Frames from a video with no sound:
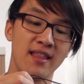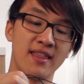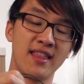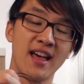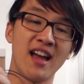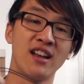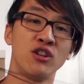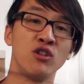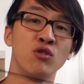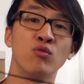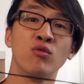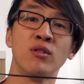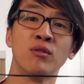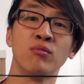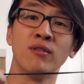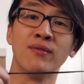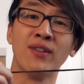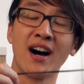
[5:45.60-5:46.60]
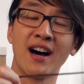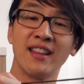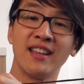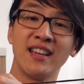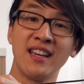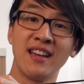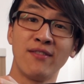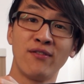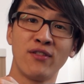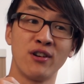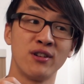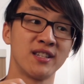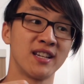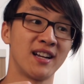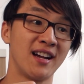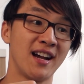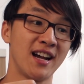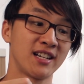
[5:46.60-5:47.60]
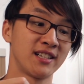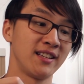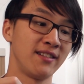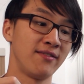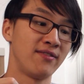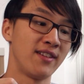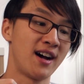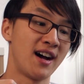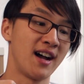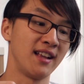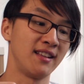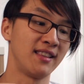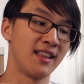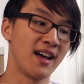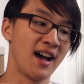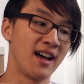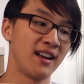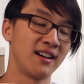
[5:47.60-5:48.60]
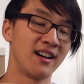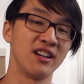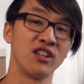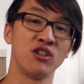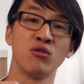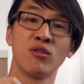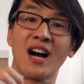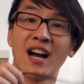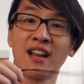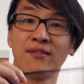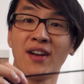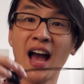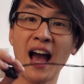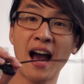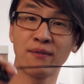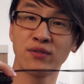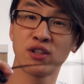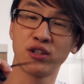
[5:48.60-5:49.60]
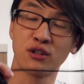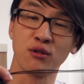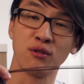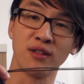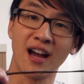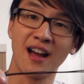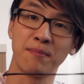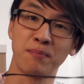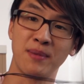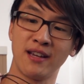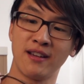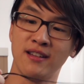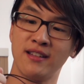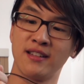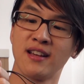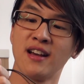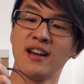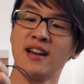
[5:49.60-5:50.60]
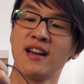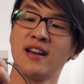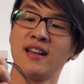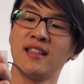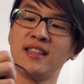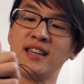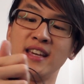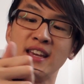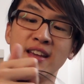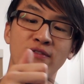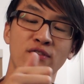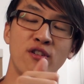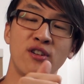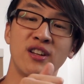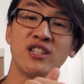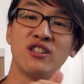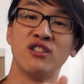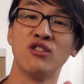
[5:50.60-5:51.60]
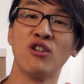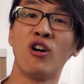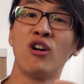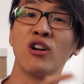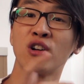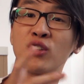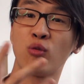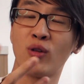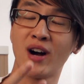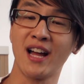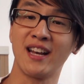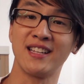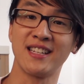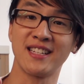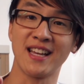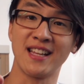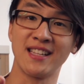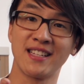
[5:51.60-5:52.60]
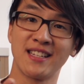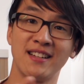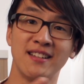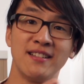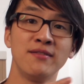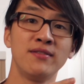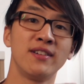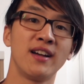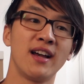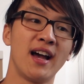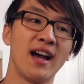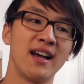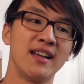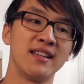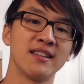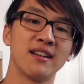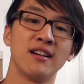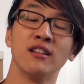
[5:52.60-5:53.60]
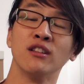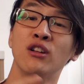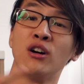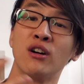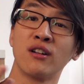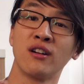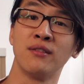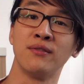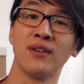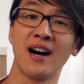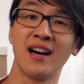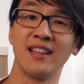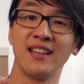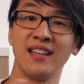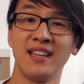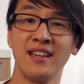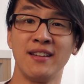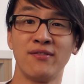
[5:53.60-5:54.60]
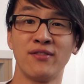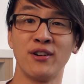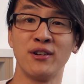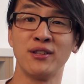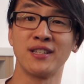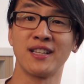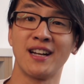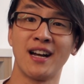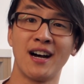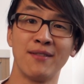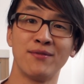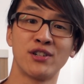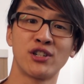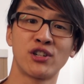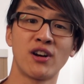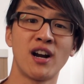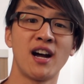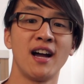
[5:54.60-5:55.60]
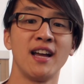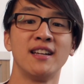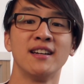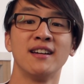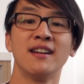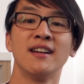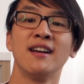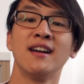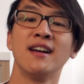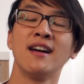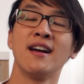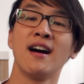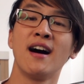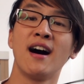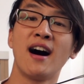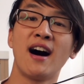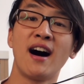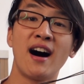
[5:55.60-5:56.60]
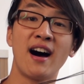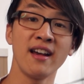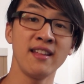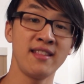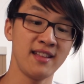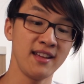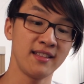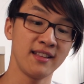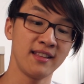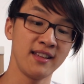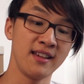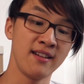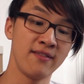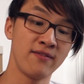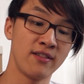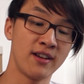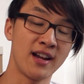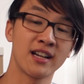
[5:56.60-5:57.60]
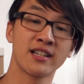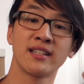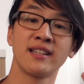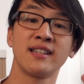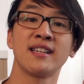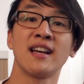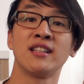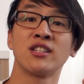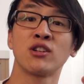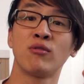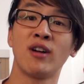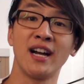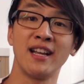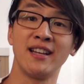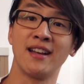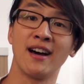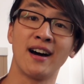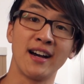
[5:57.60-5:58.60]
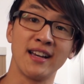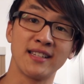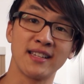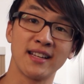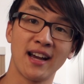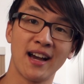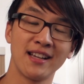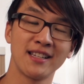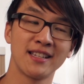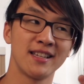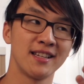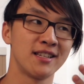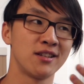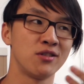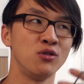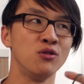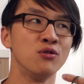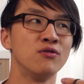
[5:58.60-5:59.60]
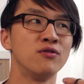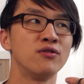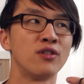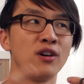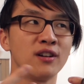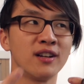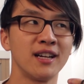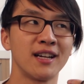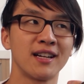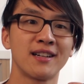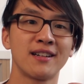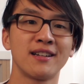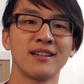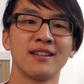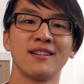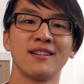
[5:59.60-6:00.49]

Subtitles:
than you would with other earphones, and I actually find that you kind of have to do that because the earphone is not quite as sensitive as a lot of other earphones that I've tried. I think that the earphone actually sounds quite nice. It has this euphonic,